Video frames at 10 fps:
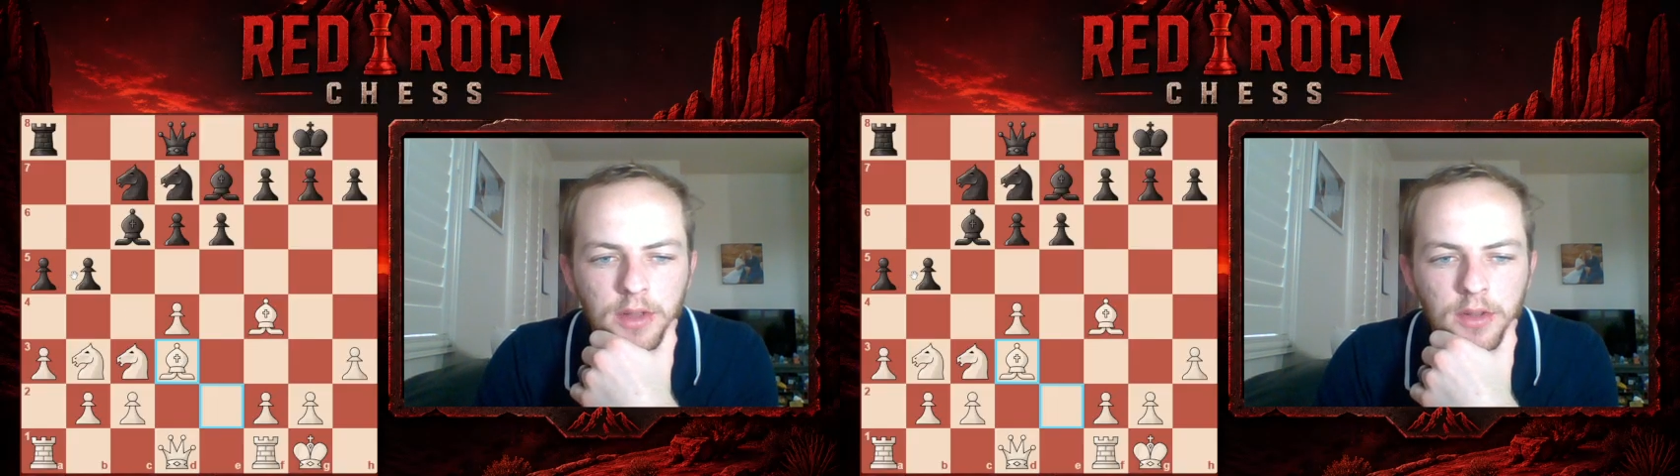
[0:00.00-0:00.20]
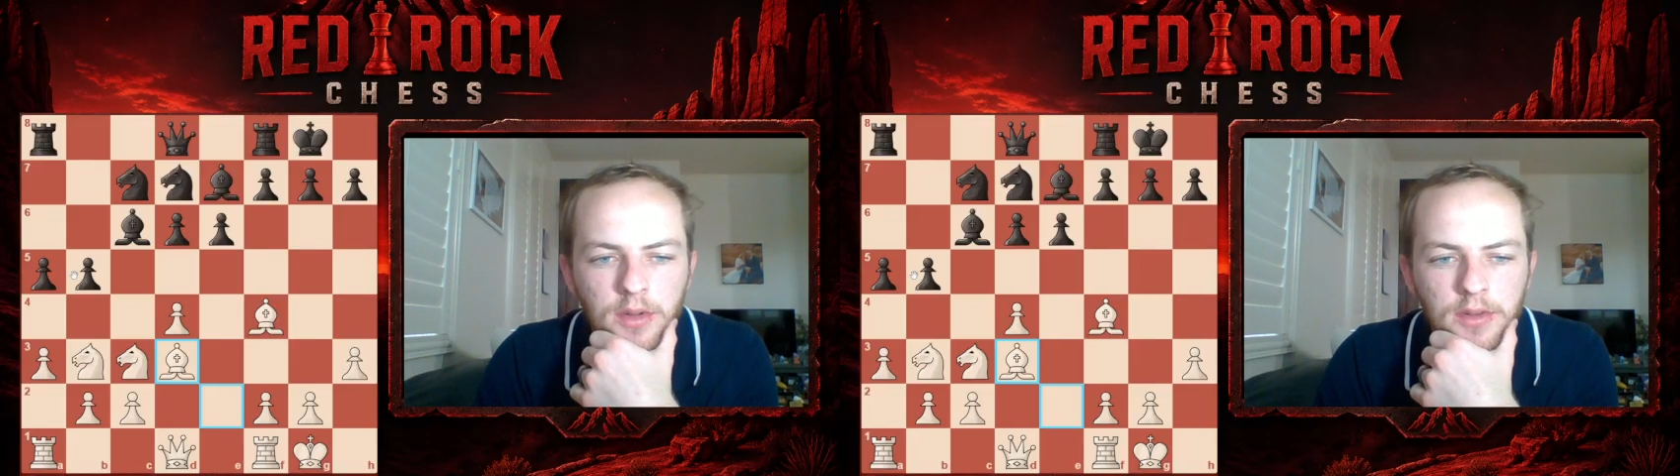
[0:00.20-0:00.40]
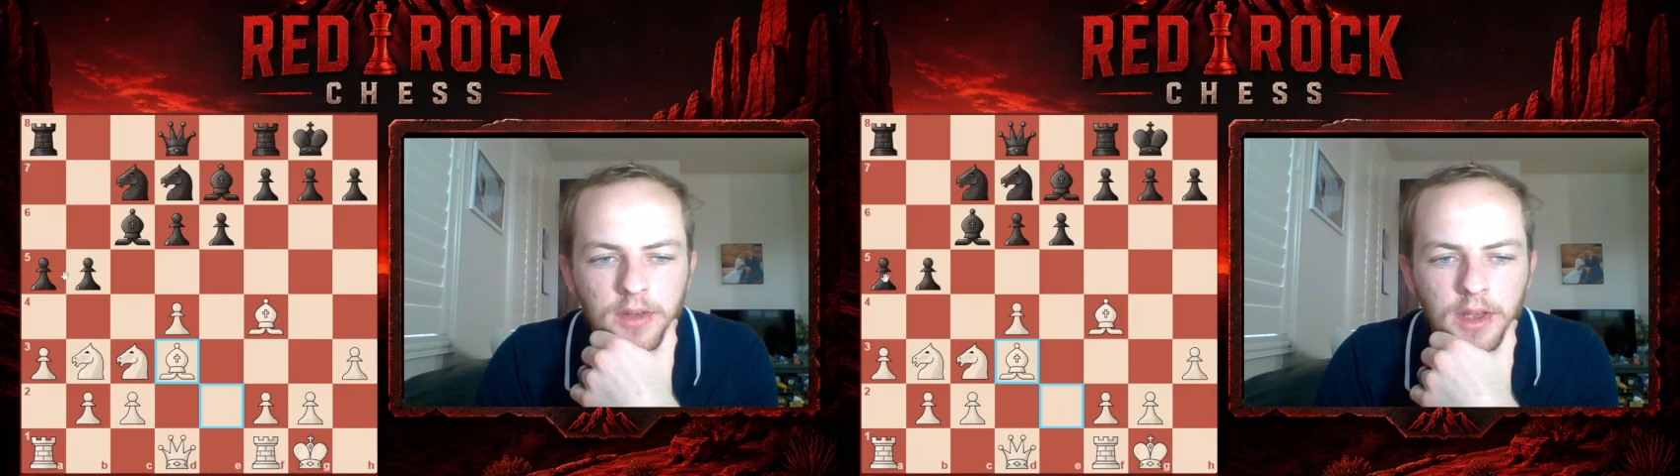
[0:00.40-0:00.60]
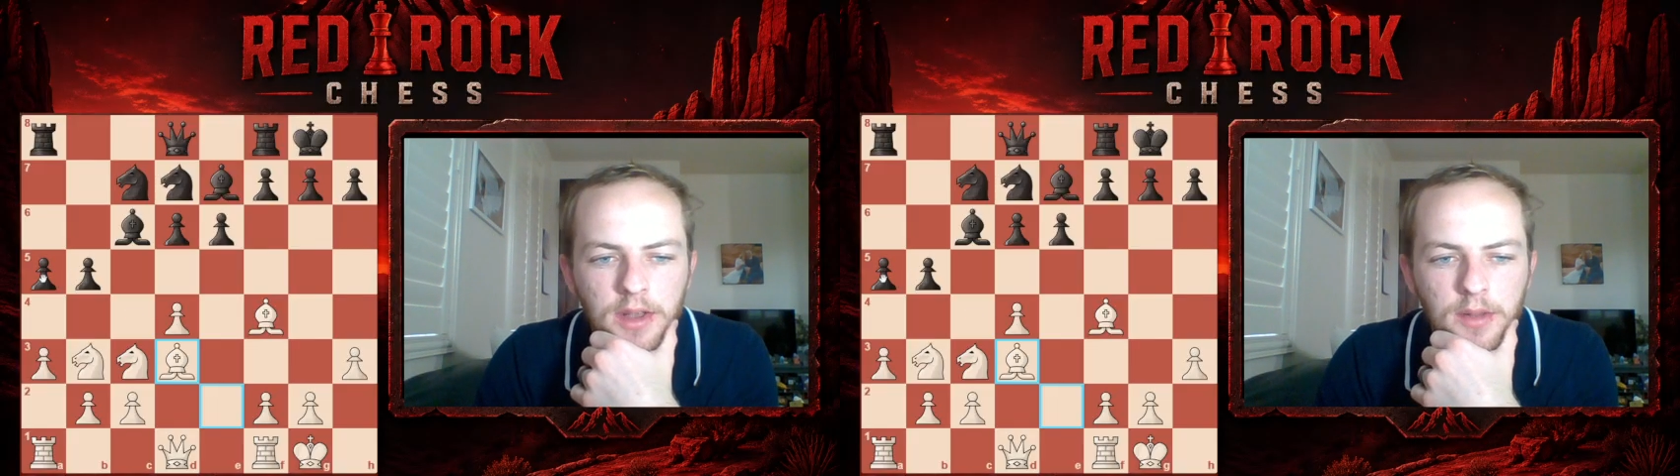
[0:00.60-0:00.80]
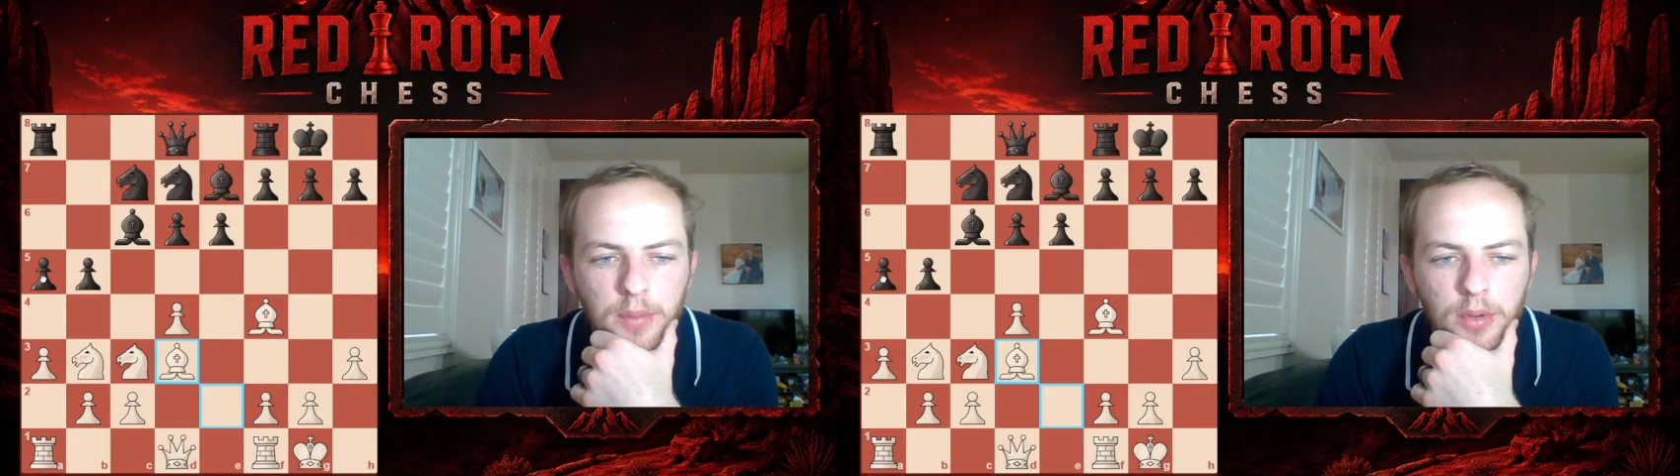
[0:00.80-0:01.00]
do
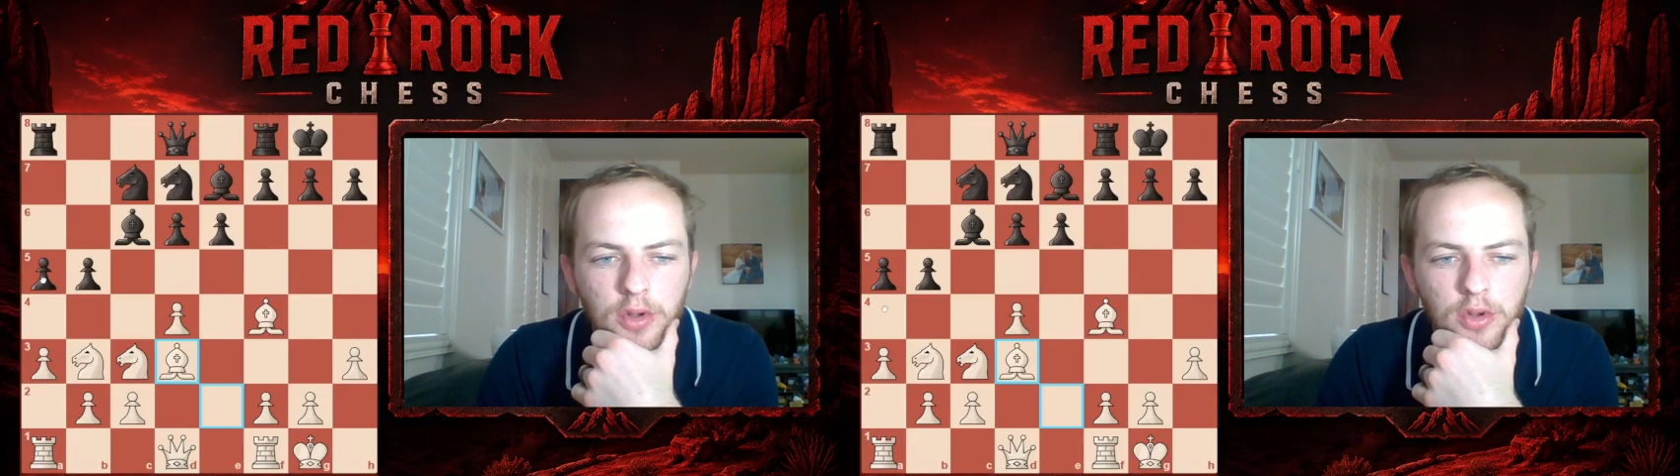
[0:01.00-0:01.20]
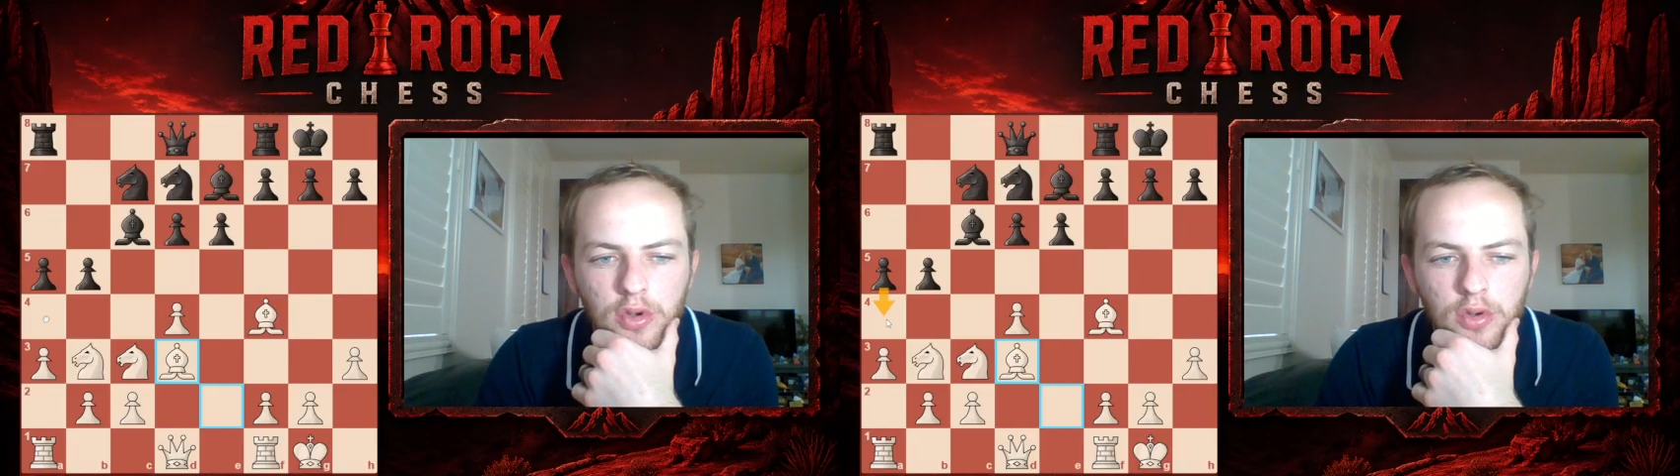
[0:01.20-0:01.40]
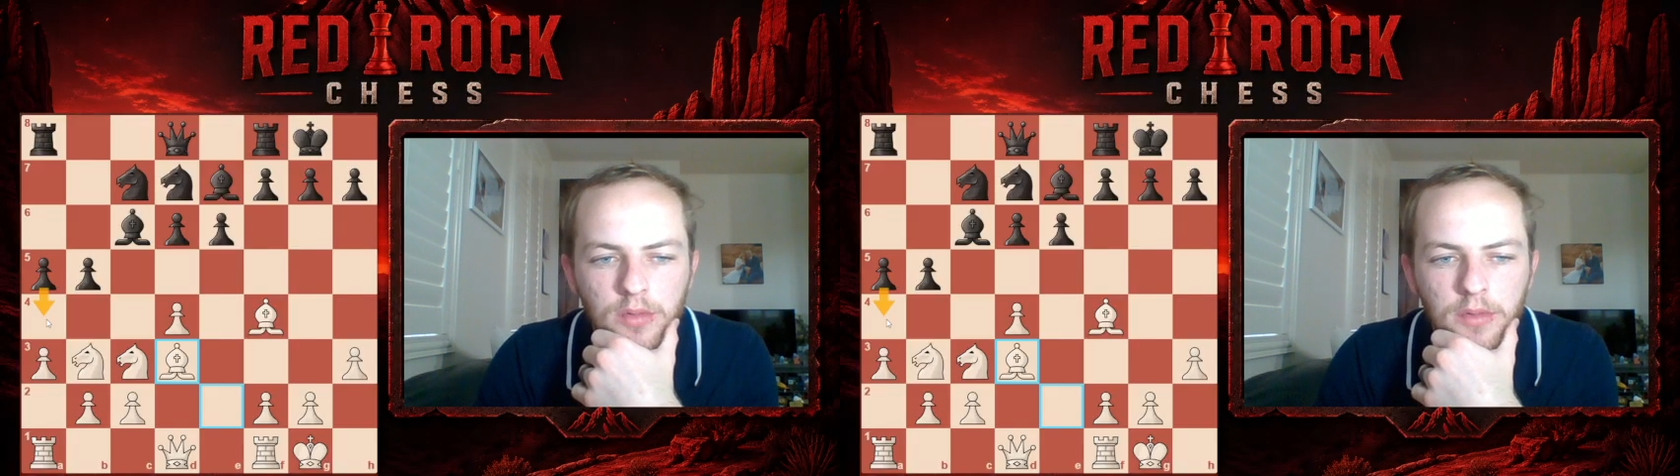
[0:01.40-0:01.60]
decide to push